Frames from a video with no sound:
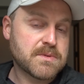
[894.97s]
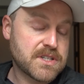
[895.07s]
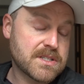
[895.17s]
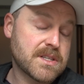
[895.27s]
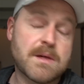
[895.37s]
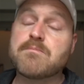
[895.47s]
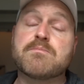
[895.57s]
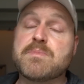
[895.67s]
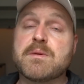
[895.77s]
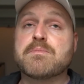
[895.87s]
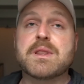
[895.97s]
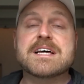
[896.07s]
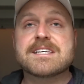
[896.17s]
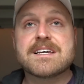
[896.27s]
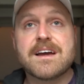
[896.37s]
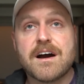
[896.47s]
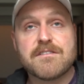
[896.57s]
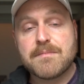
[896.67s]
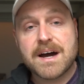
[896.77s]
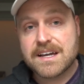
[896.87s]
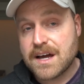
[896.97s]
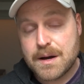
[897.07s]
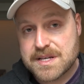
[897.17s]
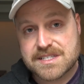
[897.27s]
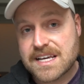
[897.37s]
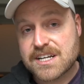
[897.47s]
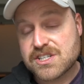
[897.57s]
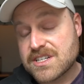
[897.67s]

which is the the blessing of my comments section